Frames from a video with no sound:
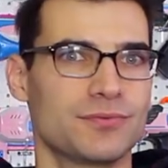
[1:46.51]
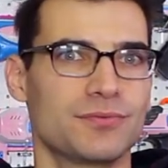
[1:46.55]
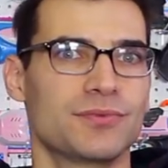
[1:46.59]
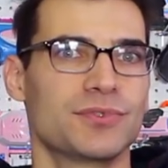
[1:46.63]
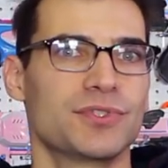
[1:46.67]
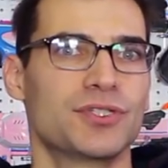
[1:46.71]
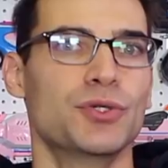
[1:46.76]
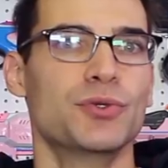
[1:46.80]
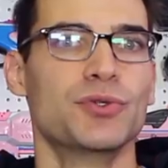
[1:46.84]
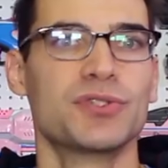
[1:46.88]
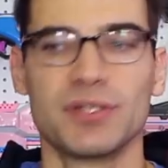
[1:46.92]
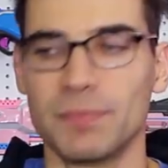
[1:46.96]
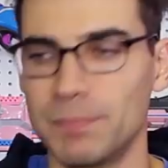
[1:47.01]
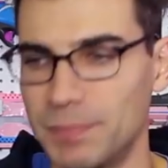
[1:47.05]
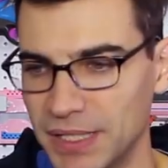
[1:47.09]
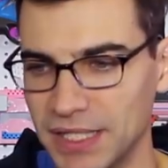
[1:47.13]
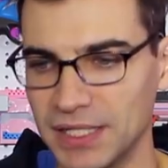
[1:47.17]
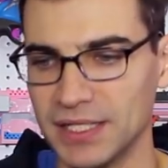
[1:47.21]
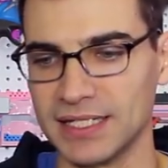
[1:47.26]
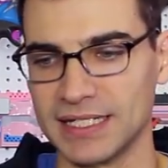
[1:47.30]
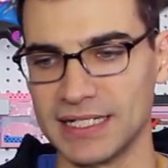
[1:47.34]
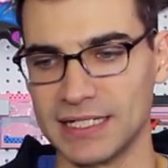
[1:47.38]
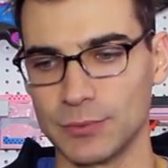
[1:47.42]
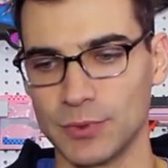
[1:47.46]

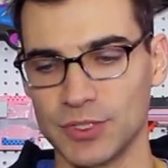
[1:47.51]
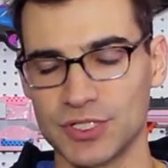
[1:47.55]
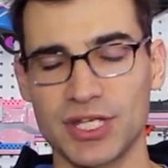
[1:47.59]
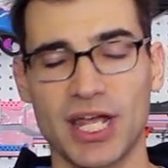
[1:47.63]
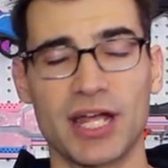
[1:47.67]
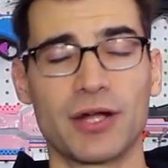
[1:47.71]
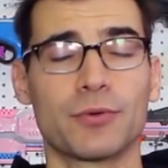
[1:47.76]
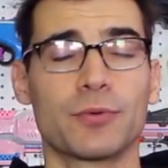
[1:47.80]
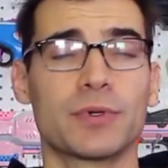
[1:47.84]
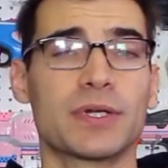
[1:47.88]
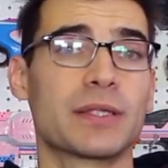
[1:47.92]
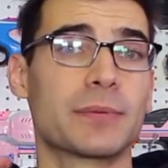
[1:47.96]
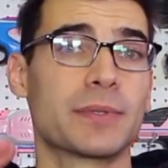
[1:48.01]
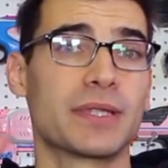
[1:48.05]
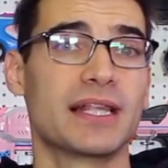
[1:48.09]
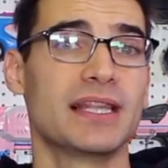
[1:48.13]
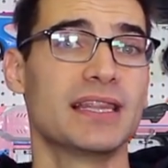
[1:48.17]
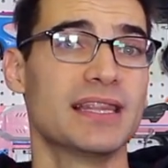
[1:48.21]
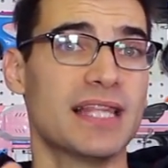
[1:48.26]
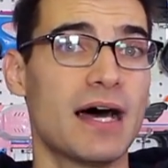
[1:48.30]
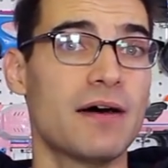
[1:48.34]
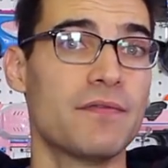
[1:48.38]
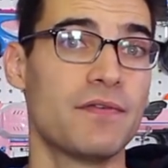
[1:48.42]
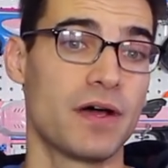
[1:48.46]
usability, which I really, really
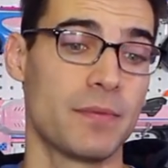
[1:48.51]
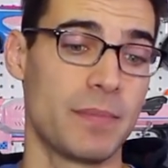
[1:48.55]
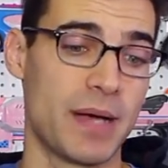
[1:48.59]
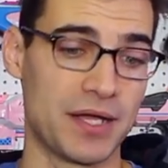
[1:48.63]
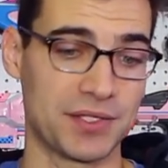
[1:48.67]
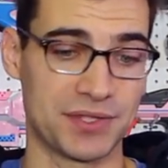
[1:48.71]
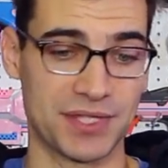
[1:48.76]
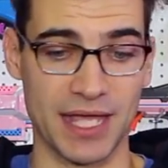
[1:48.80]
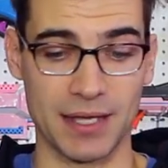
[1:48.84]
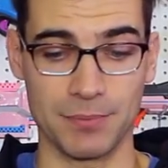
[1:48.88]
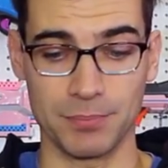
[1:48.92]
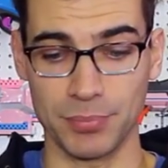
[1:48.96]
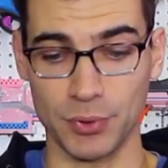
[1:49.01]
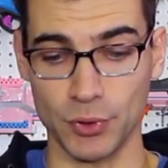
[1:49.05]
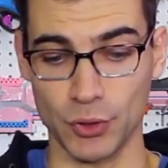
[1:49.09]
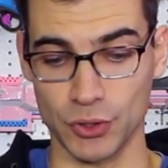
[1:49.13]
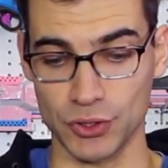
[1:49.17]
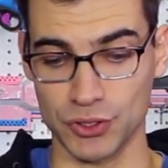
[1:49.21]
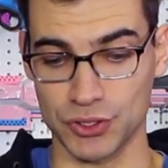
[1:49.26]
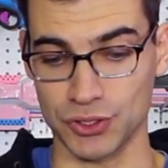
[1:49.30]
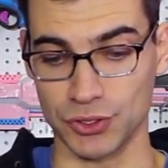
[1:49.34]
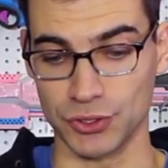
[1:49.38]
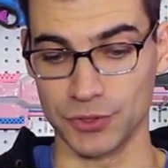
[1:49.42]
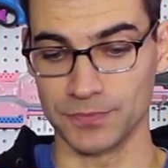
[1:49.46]
love about that
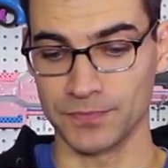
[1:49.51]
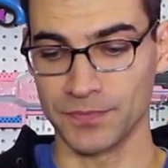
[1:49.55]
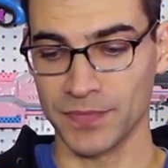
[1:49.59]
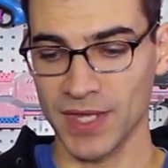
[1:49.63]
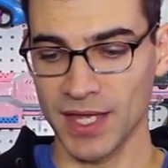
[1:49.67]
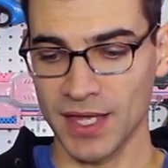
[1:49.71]
pusher.